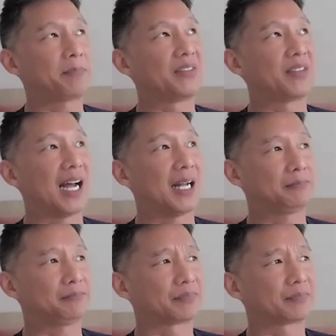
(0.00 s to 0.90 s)
In
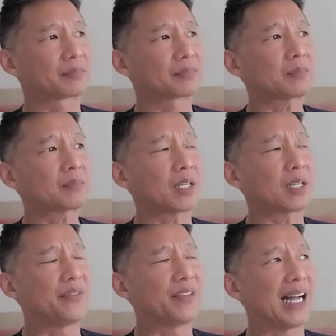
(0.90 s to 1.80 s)
that
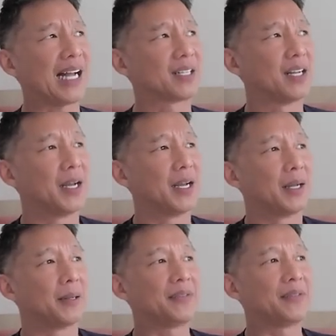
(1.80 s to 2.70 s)
in
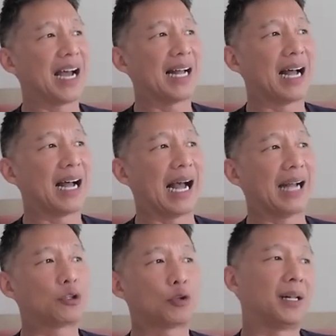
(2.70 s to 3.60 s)
that
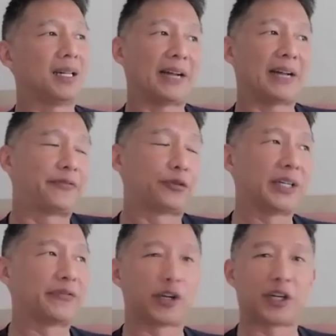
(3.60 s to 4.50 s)
I do like
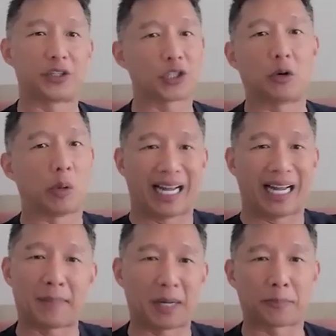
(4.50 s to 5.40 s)
3 4 years ago when
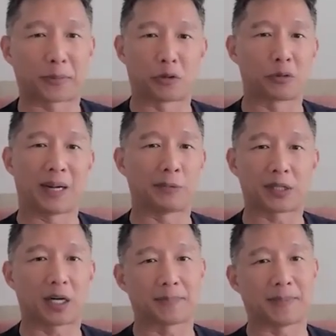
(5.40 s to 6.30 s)
I came on your program,
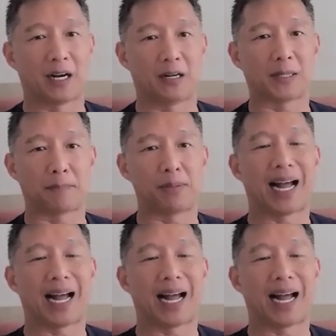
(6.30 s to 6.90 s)
we talked about the